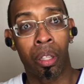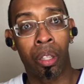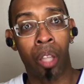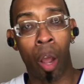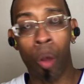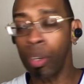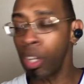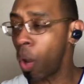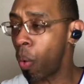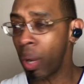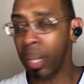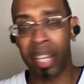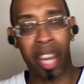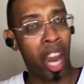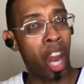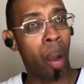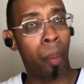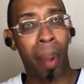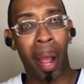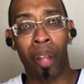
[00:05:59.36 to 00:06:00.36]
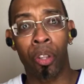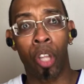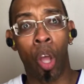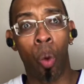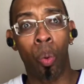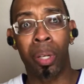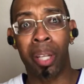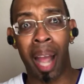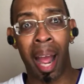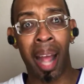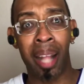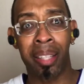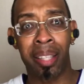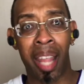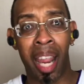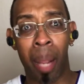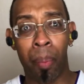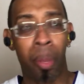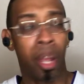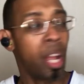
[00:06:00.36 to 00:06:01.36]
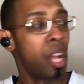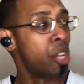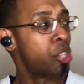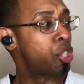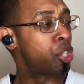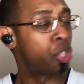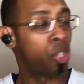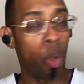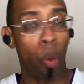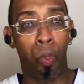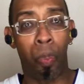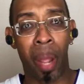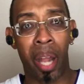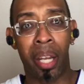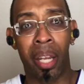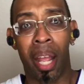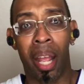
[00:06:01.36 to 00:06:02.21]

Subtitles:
Don't no one care about no goddamn stupid